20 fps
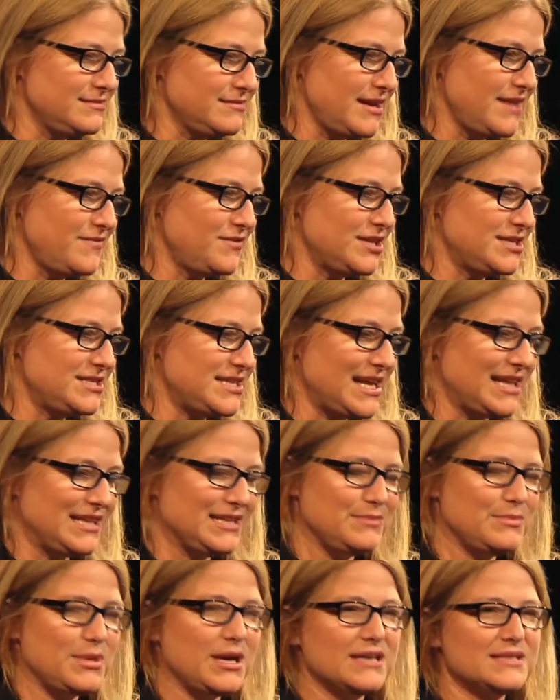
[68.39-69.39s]
I have an
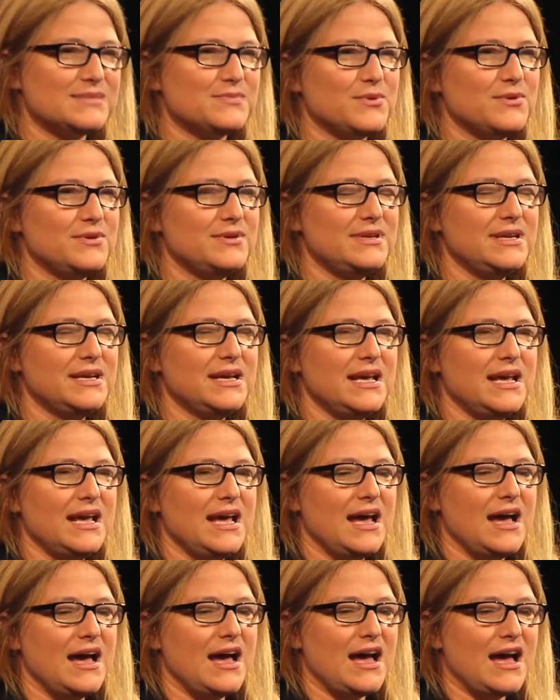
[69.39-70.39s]
Italian passport.
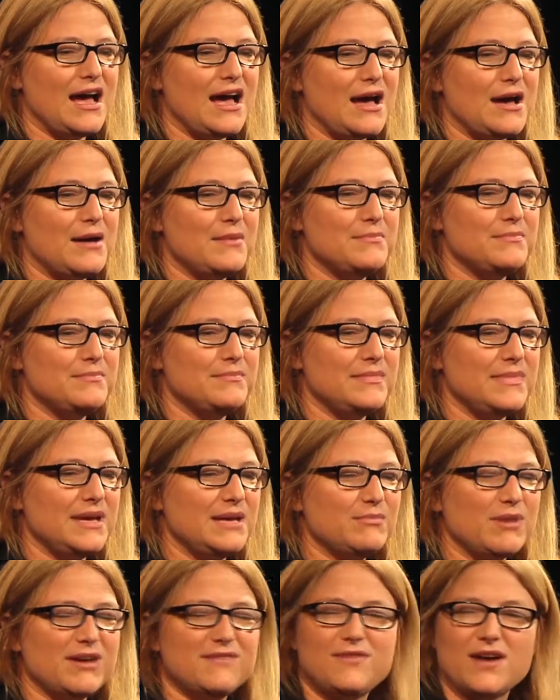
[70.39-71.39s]

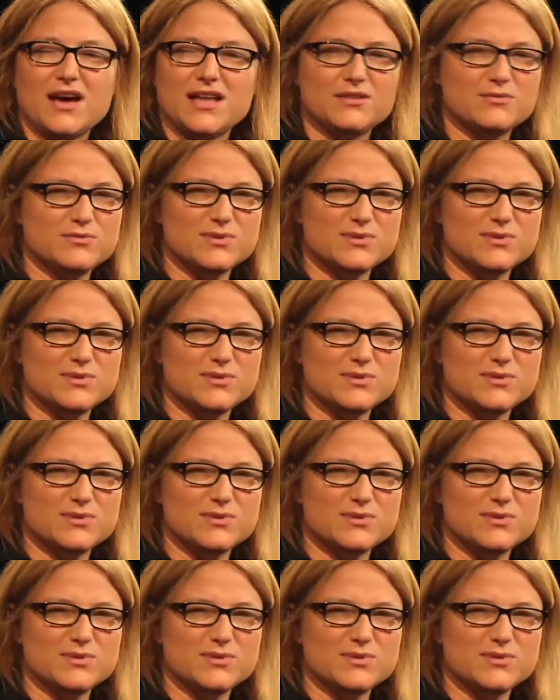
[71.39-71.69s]
And my father